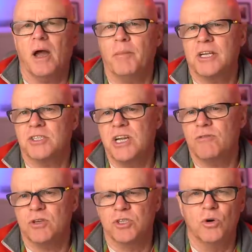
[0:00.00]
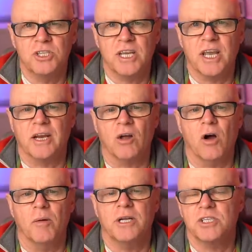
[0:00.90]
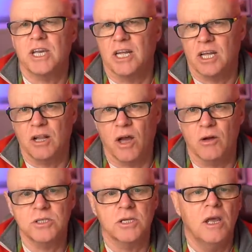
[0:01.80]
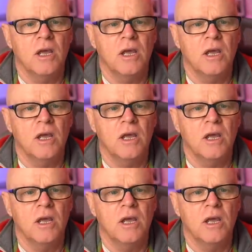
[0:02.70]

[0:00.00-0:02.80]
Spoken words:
mean, it's never as good as the A9, but it's getting close.